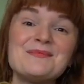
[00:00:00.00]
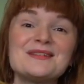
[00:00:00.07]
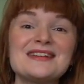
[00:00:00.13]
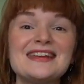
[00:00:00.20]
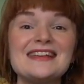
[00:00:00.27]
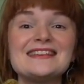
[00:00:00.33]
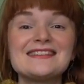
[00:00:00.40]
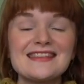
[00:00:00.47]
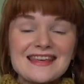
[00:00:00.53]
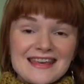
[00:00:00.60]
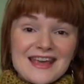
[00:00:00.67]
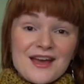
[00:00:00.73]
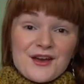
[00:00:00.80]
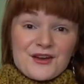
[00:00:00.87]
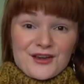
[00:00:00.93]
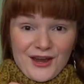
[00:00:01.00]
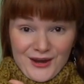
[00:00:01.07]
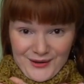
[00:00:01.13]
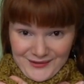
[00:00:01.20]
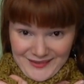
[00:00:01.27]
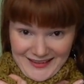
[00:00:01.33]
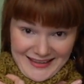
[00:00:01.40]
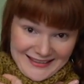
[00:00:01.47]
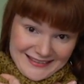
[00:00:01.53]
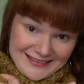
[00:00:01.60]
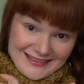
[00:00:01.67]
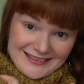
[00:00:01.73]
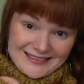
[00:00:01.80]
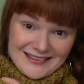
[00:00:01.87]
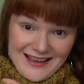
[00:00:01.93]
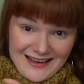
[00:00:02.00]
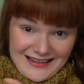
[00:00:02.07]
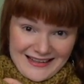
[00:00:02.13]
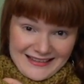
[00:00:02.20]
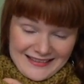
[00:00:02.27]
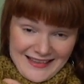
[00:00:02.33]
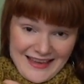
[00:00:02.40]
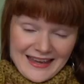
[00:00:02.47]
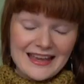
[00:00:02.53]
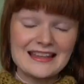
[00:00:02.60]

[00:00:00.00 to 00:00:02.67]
but it is the coziest, snuggliest thing,